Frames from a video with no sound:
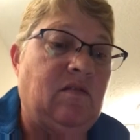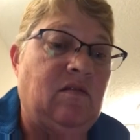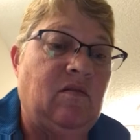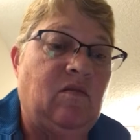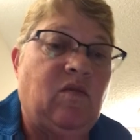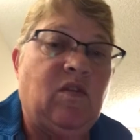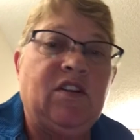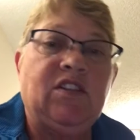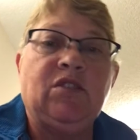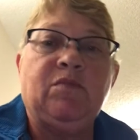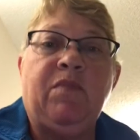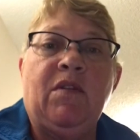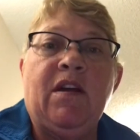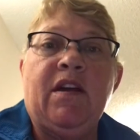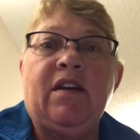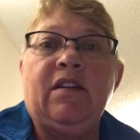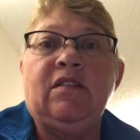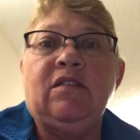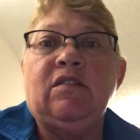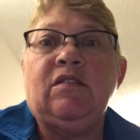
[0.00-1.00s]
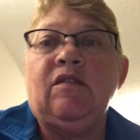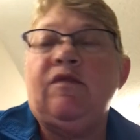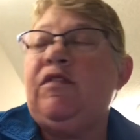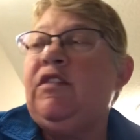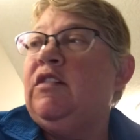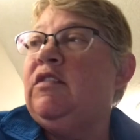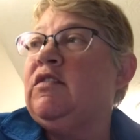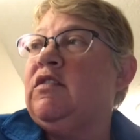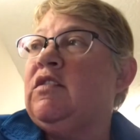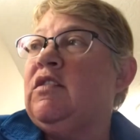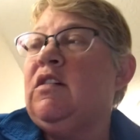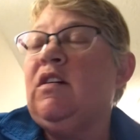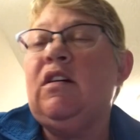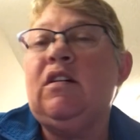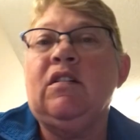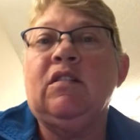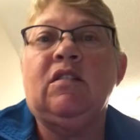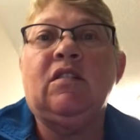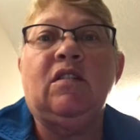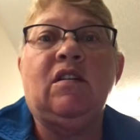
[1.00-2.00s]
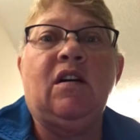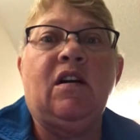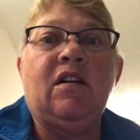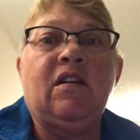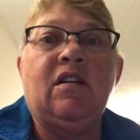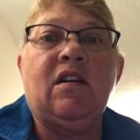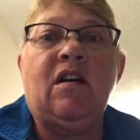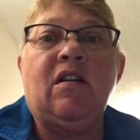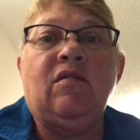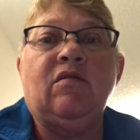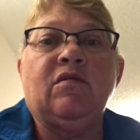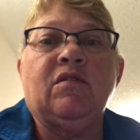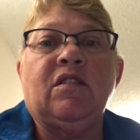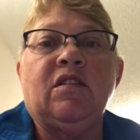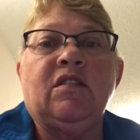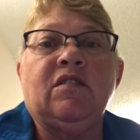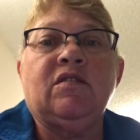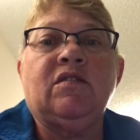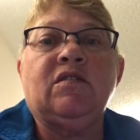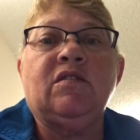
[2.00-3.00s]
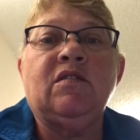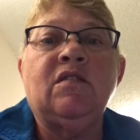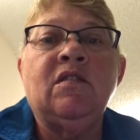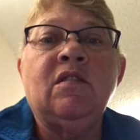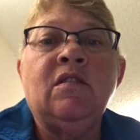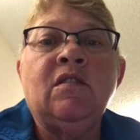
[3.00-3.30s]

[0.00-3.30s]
what his plan is, if he's gonna hike out with us